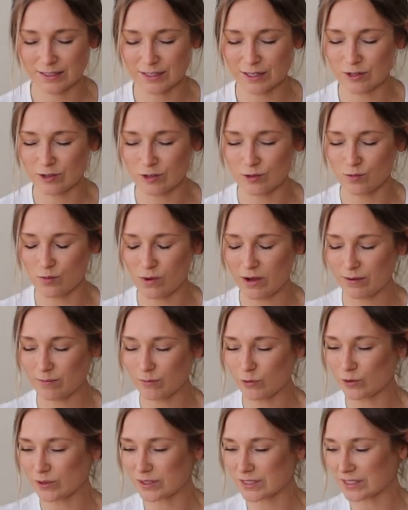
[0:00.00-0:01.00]
going to do one
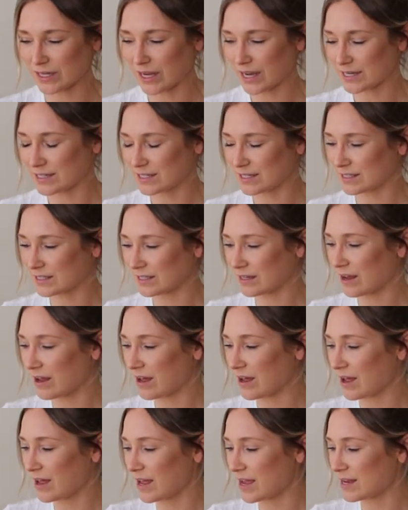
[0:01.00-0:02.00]
more side to
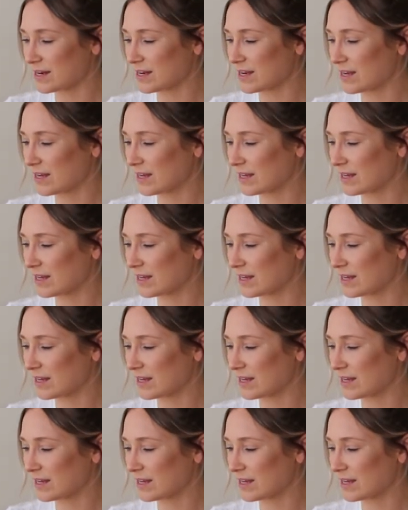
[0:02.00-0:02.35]
side.